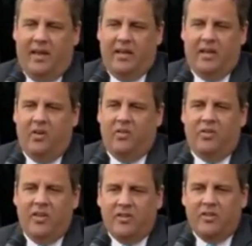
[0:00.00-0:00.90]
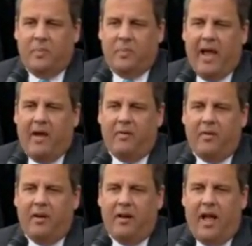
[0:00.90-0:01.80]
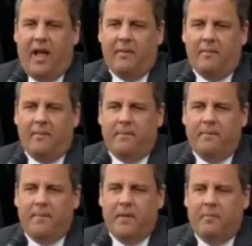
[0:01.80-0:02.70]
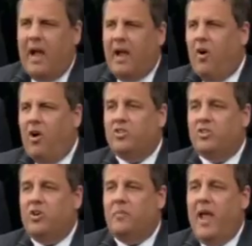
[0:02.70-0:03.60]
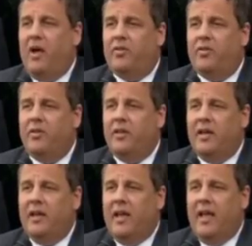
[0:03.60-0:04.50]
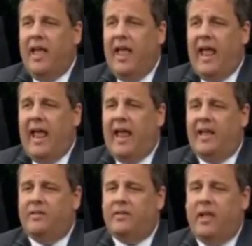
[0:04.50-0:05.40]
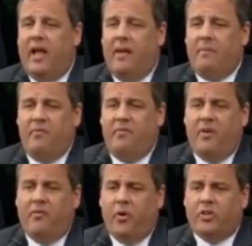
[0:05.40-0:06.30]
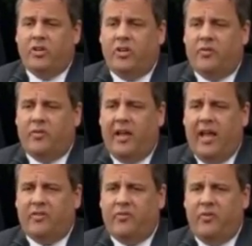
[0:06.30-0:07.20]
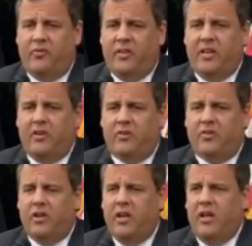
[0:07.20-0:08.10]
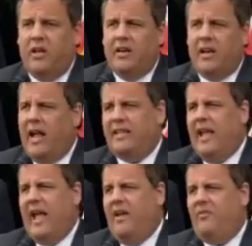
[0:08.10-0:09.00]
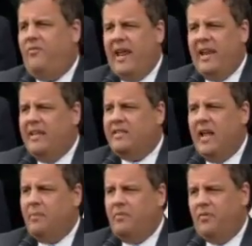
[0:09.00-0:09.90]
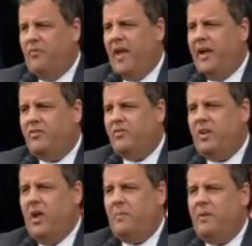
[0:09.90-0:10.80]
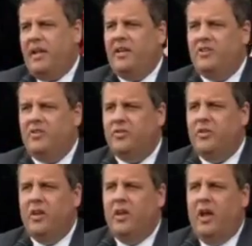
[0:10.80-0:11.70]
You know, this is about my long-term health. And I've been very fortunate for the last 50 years not to have any type of effects or complications